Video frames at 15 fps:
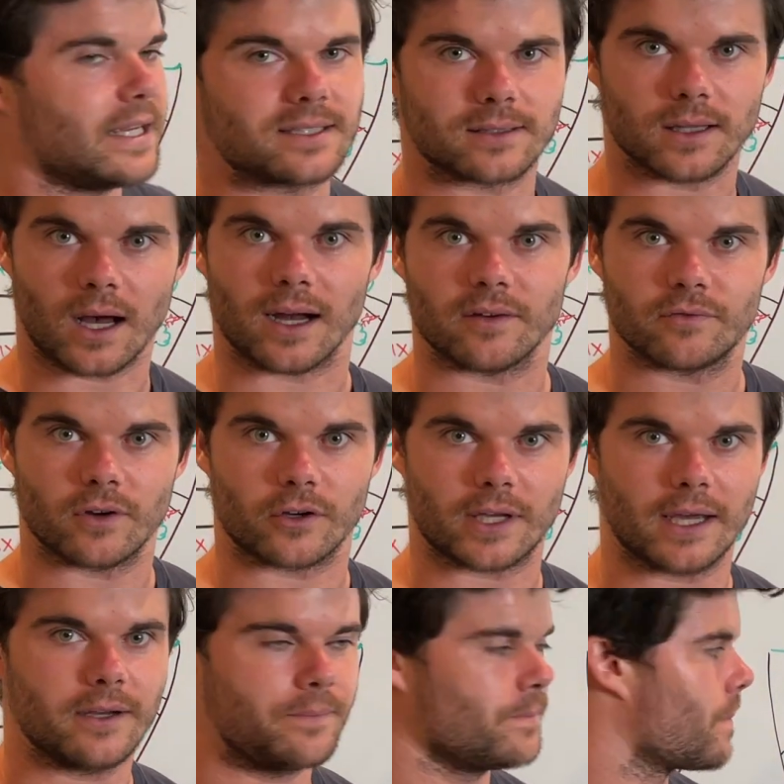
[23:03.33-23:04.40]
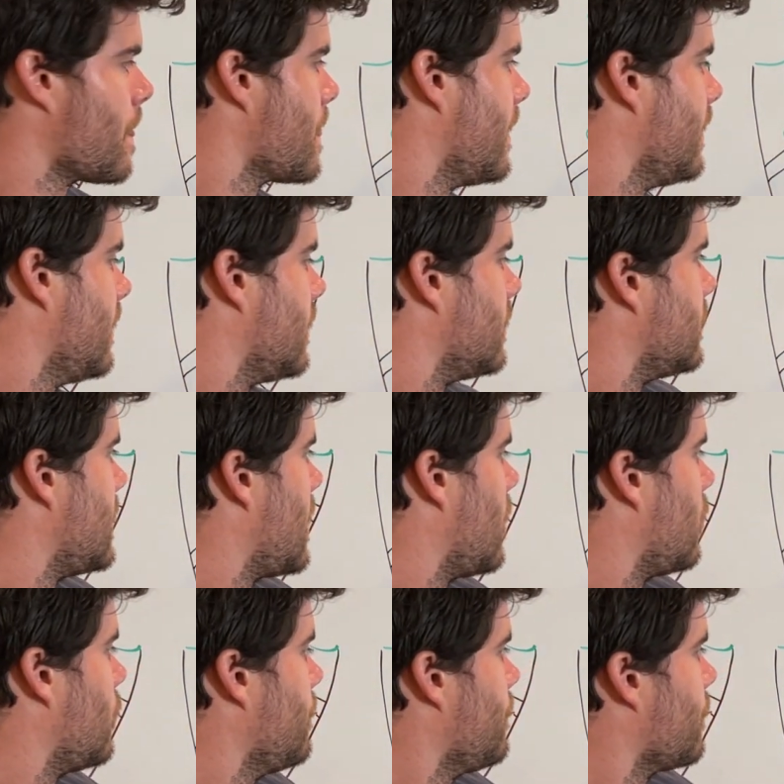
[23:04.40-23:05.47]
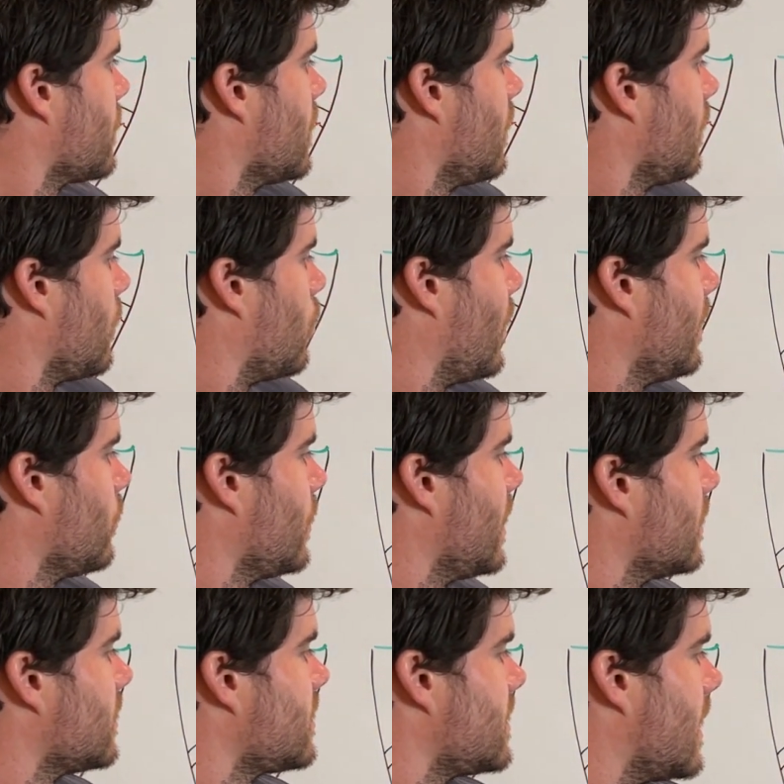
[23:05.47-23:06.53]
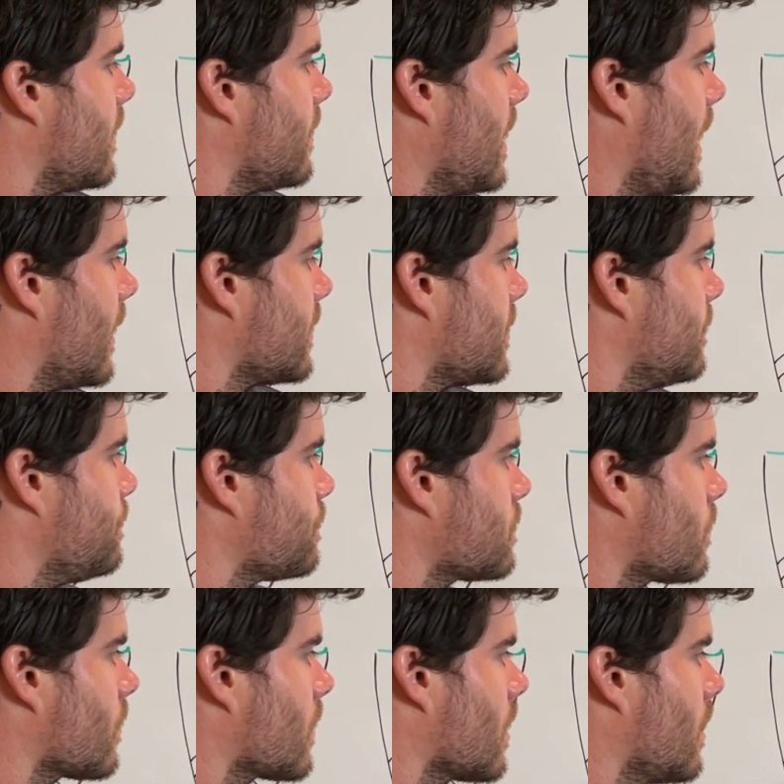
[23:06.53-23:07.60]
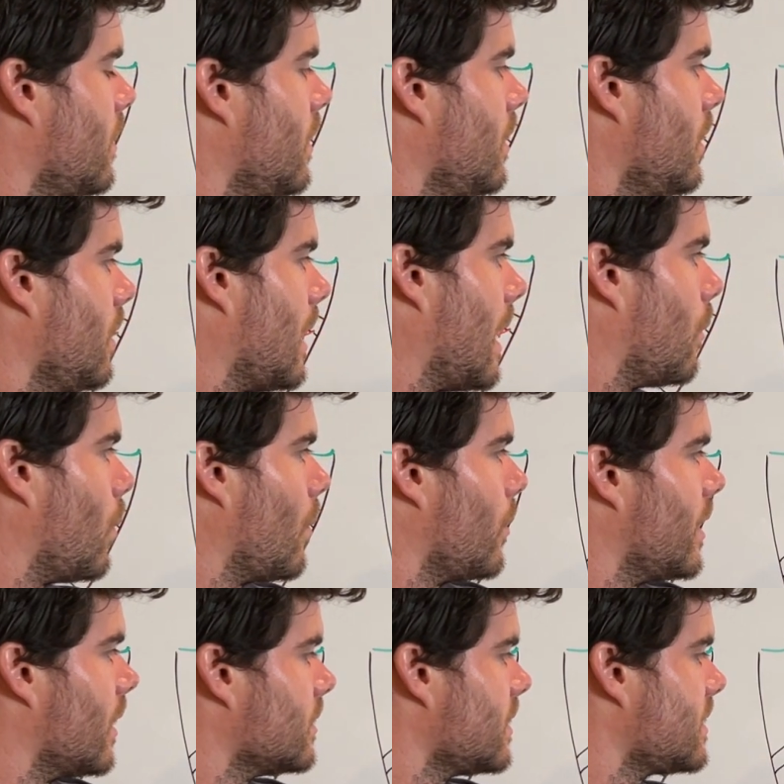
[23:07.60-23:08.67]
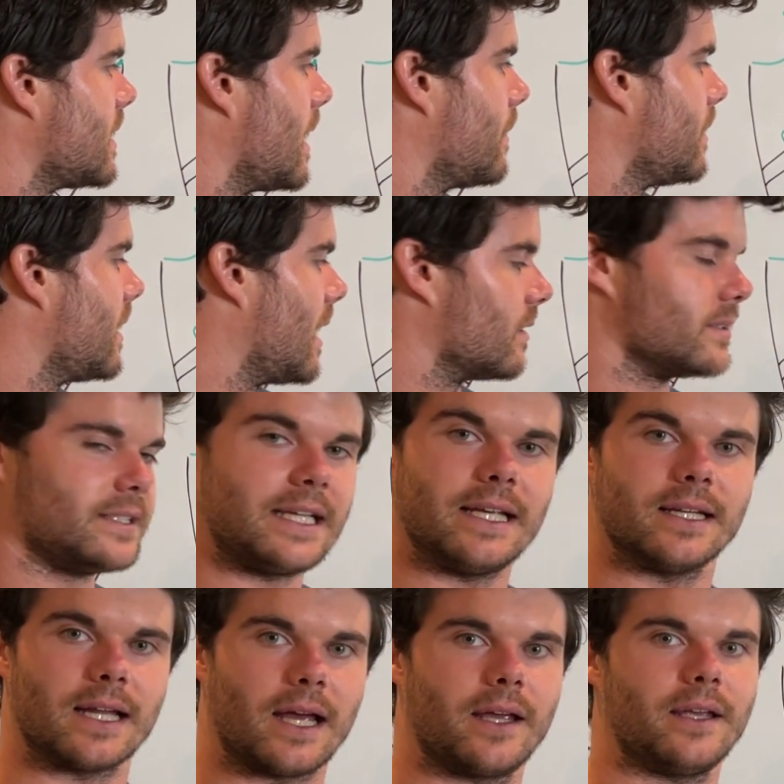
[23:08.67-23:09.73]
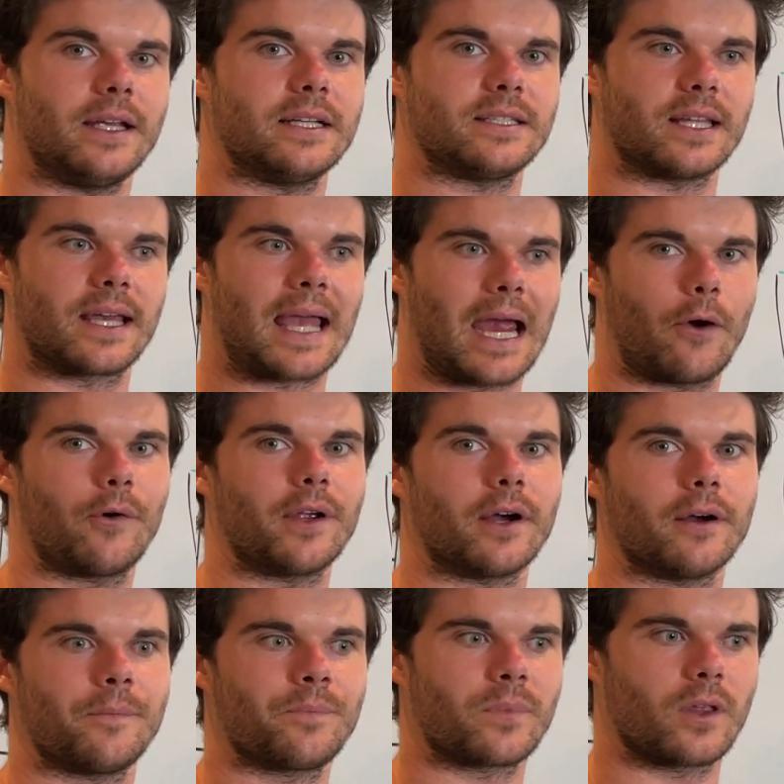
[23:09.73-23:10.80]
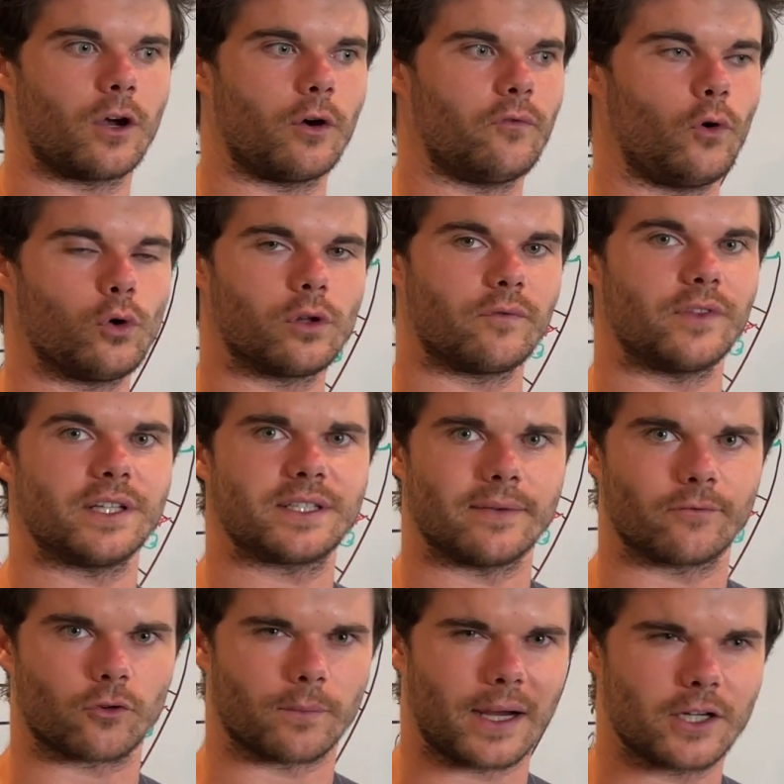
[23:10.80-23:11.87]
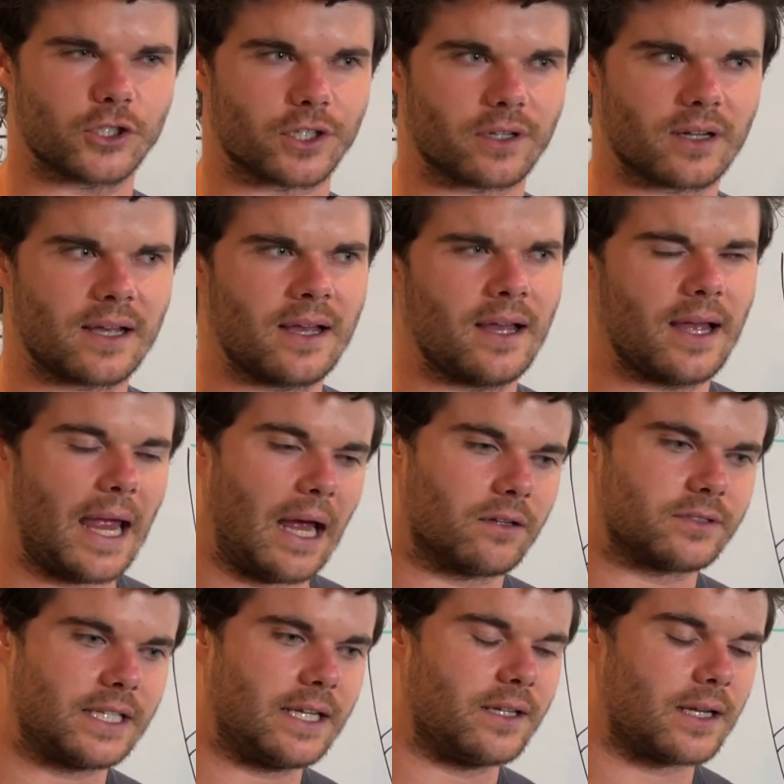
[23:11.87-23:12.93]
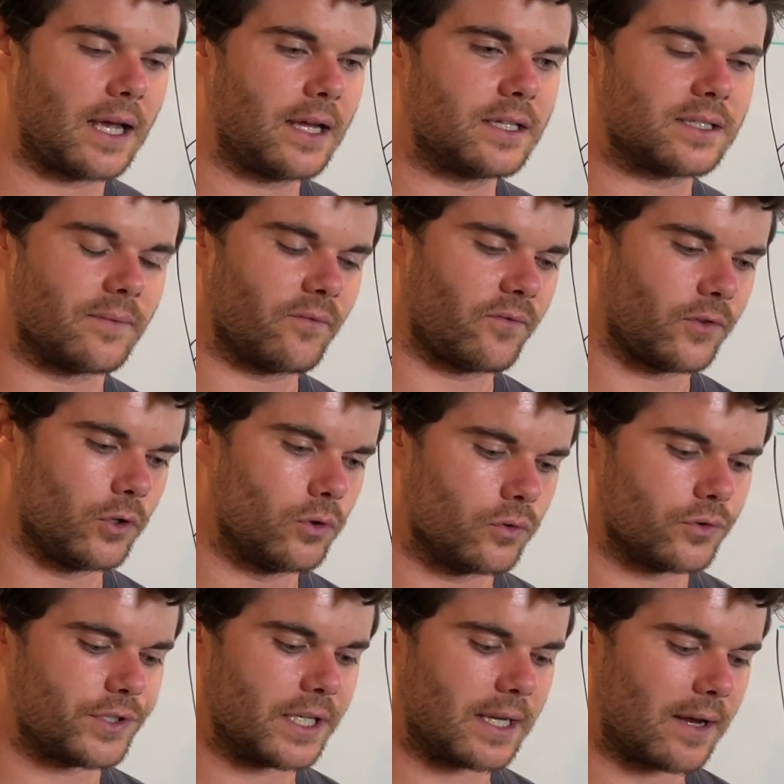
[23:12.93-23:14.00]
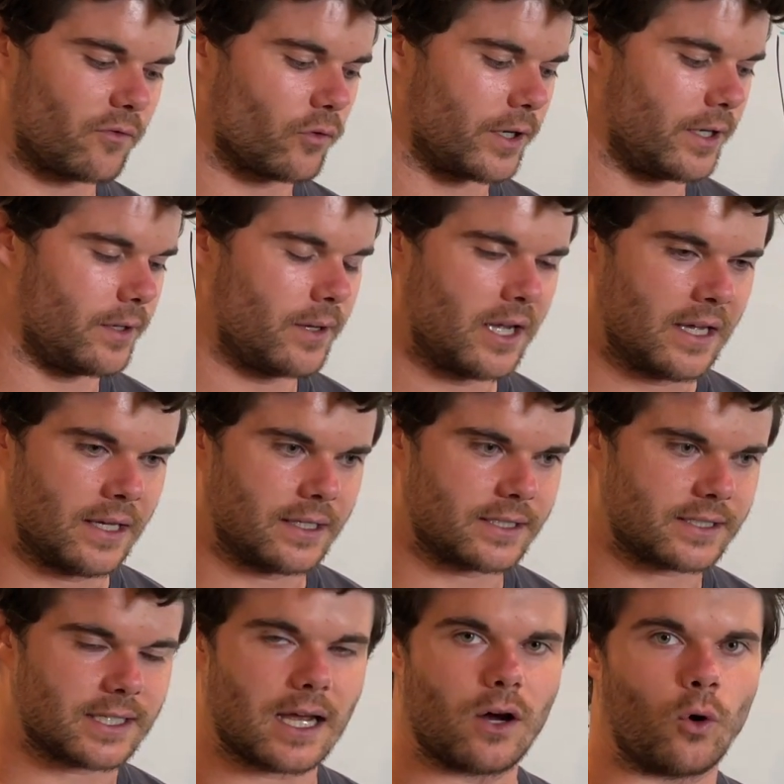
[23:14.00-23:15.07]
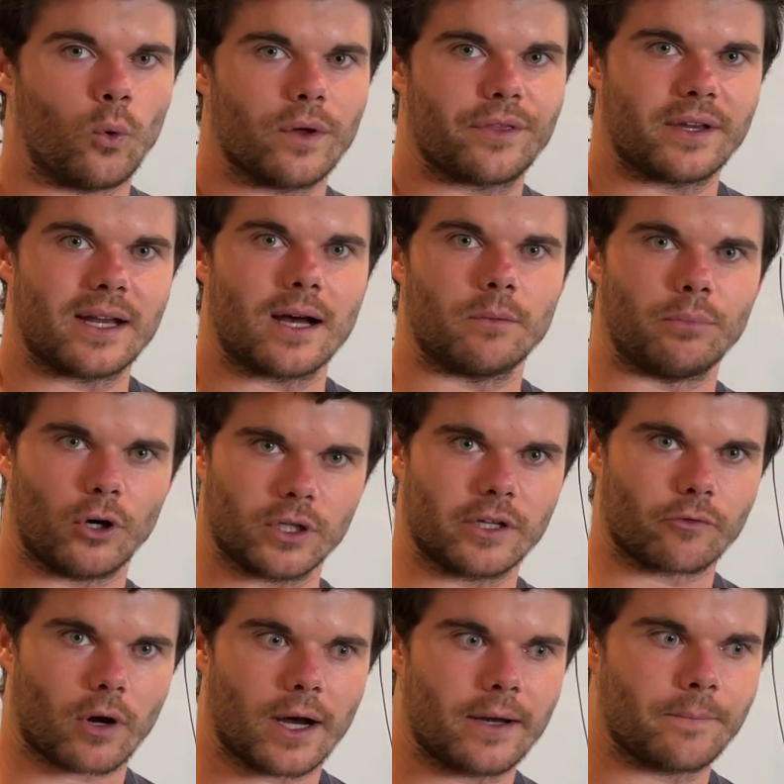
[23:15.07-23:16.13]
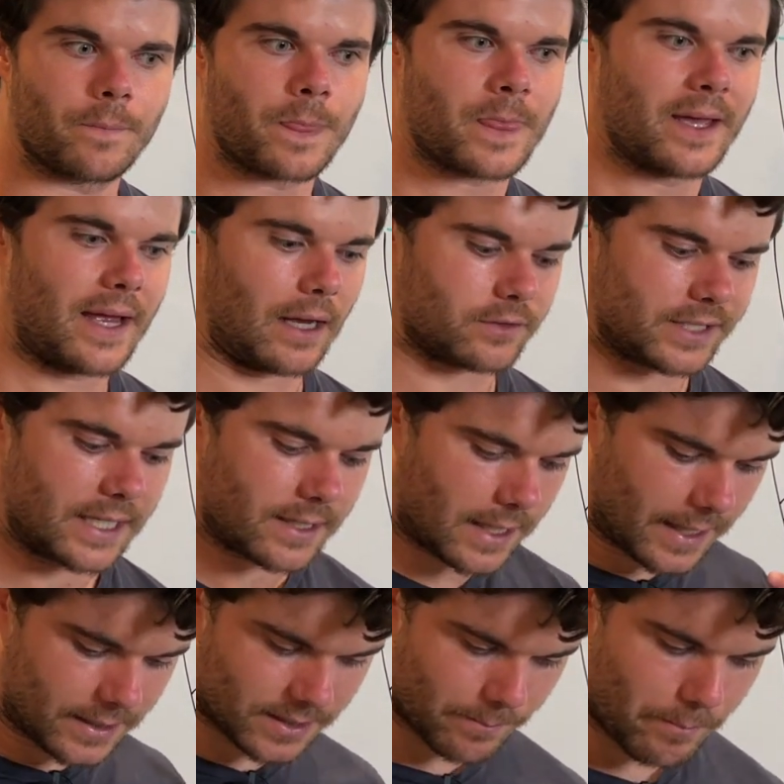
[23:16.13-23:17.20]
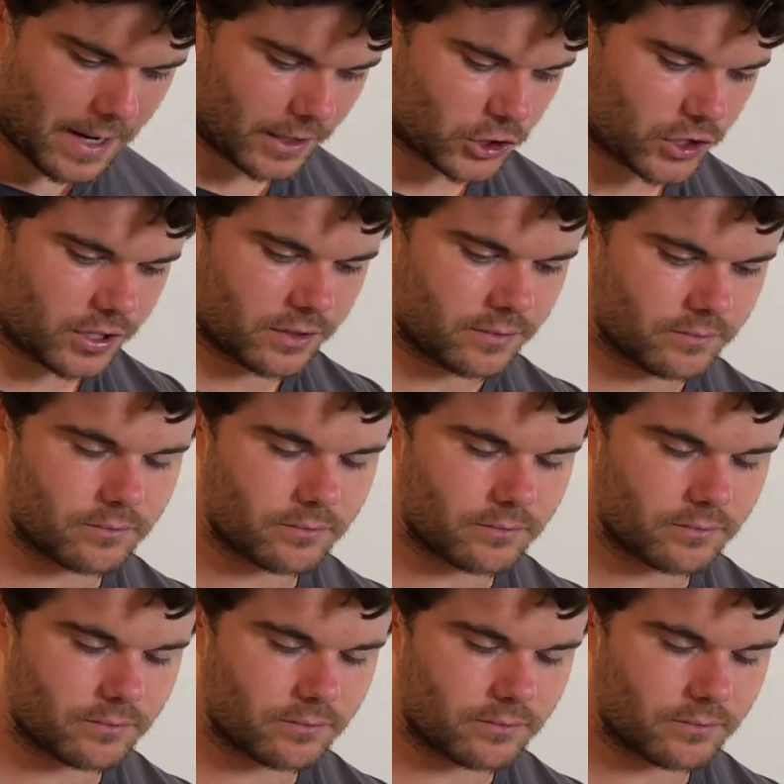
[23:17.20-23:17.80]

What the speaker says: is life, okay? Now, when we understand that, and when we understand that our DNA is the carrier of all of this information, our DNA is infused in every cell within our body, right? Our DNA is enmeshed